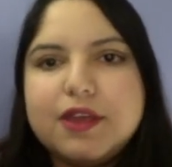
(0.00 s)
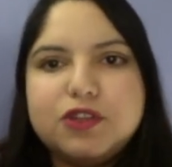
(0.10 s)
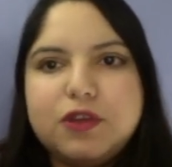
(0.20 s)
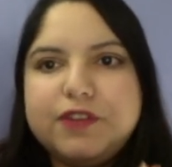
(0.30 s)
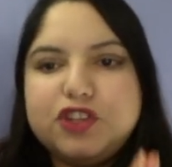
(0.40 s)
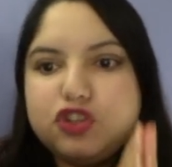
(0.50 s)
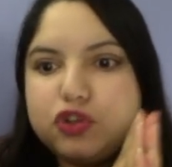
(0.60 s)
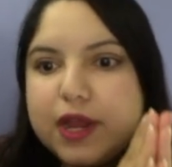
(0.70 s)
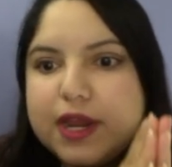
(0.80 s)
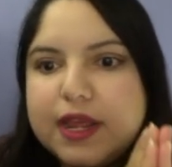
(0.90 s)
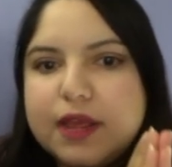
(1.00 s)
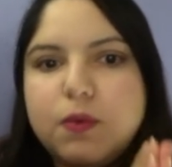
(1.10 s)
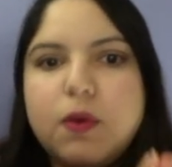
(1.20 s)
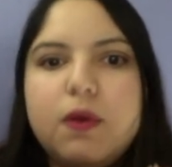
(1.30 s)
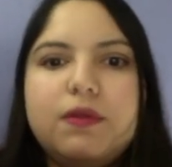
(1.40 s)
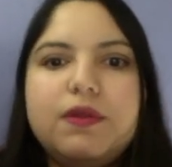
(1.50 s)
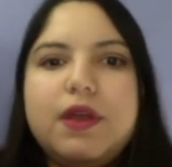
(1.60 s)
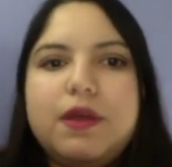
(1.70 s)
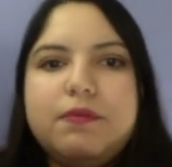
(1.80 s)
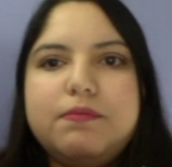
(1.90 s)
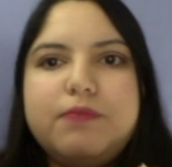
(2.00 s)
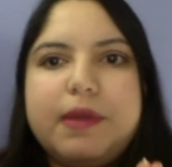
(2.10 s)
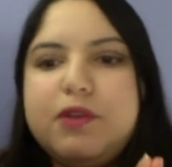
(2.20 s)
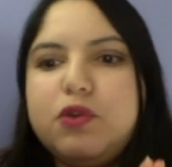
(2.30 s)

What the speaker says: So if it's training, well, maybe